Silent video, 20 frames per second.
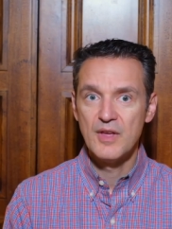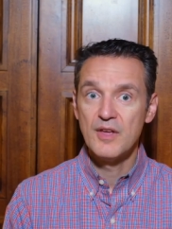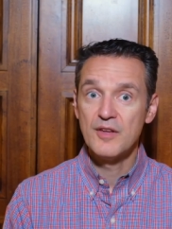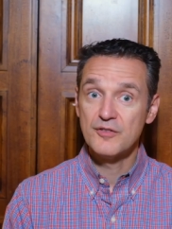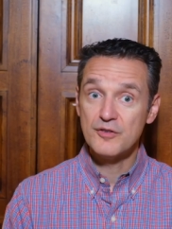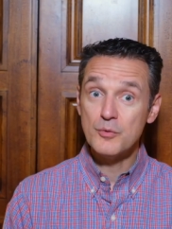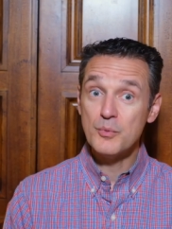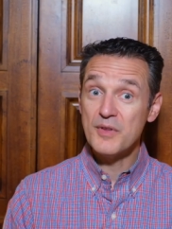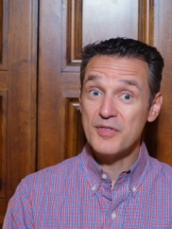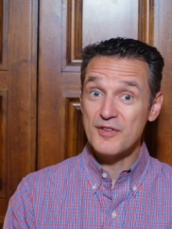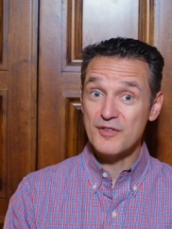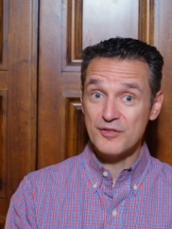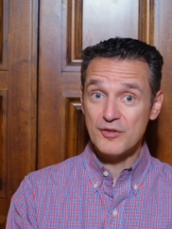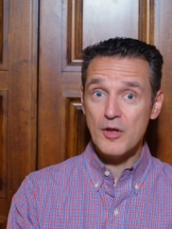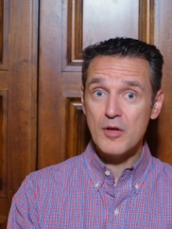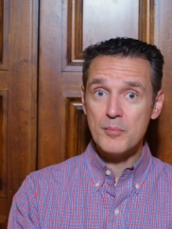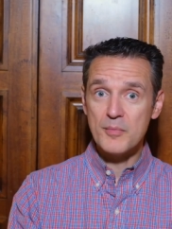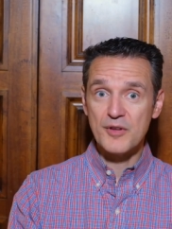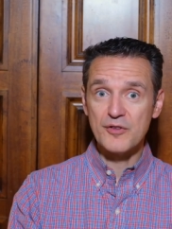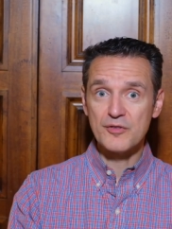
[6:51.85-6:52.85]
So when the
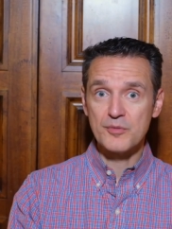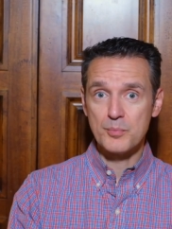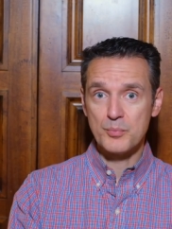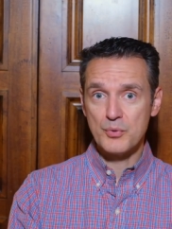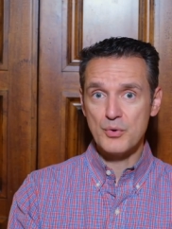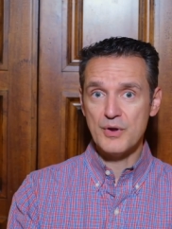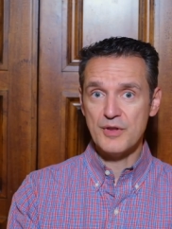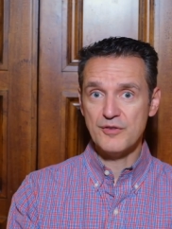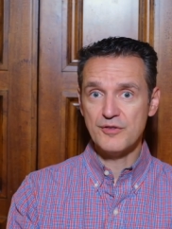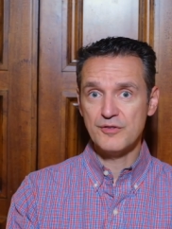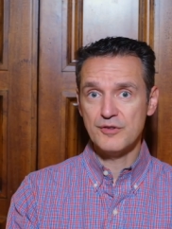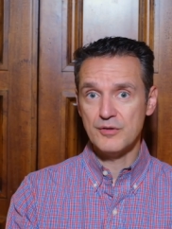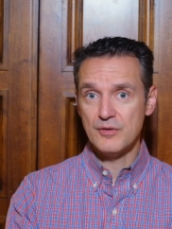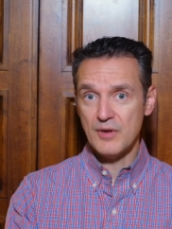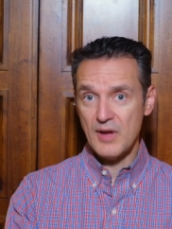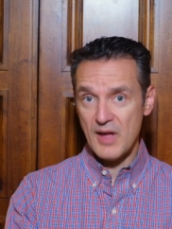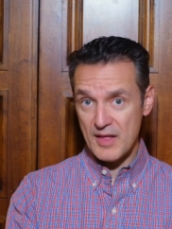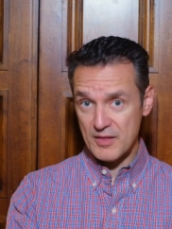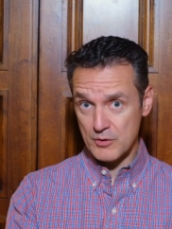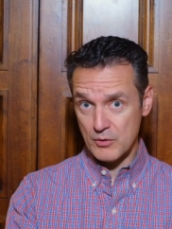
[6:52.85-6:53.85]
psalmist points
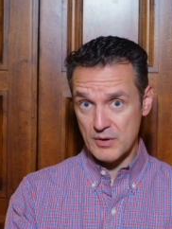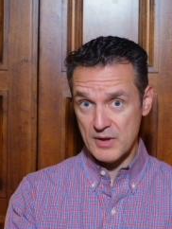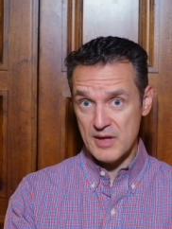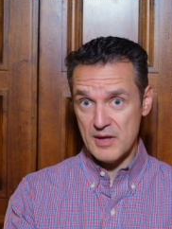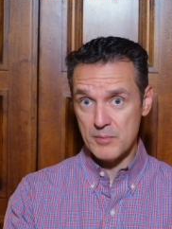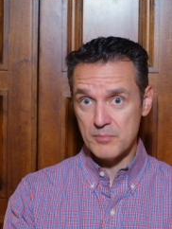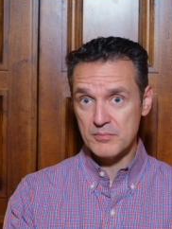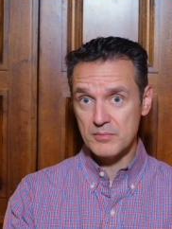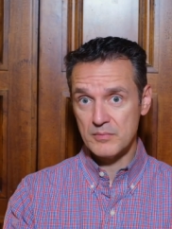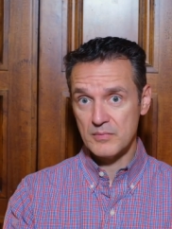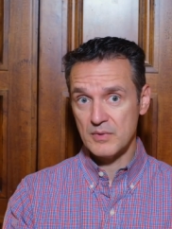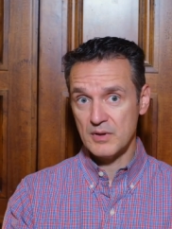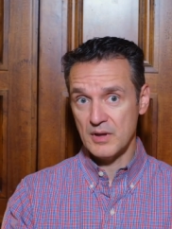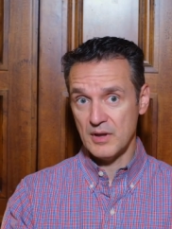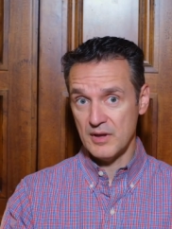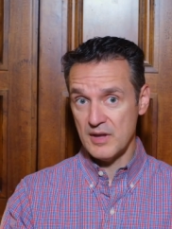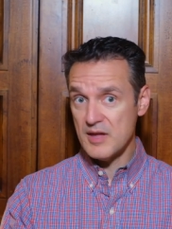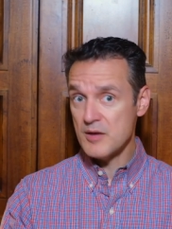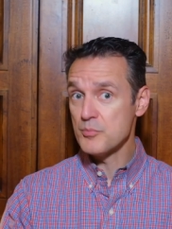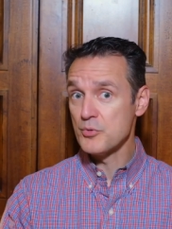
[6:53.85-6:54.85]
to Elohim,
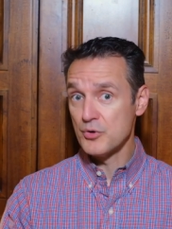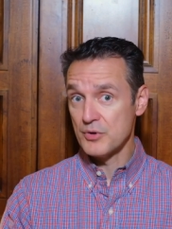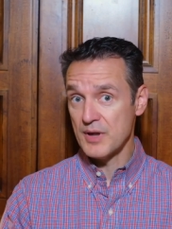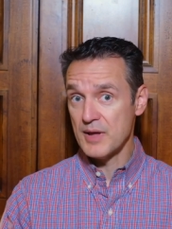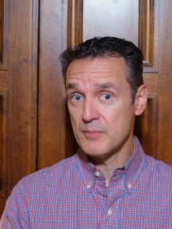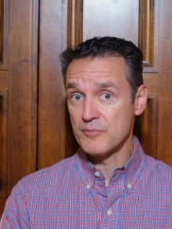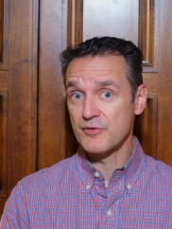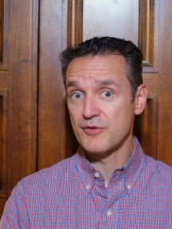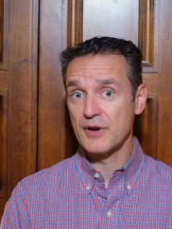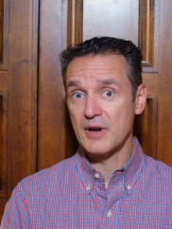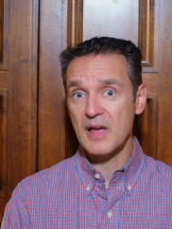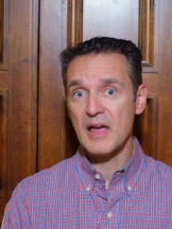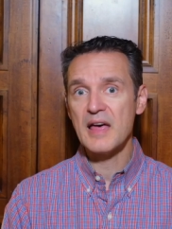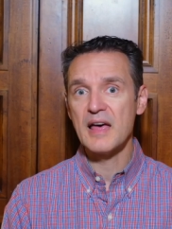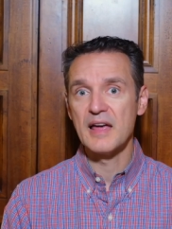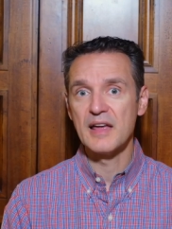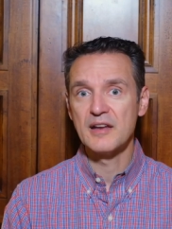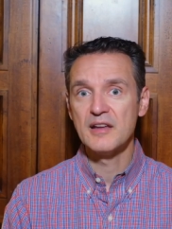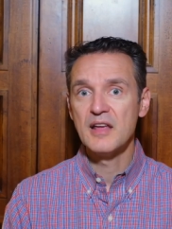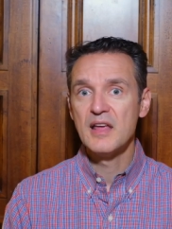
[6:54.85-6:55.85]
a Hebrew name for
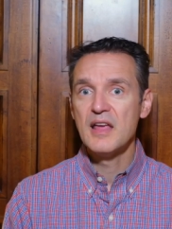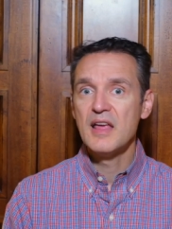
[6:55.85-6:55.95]
God,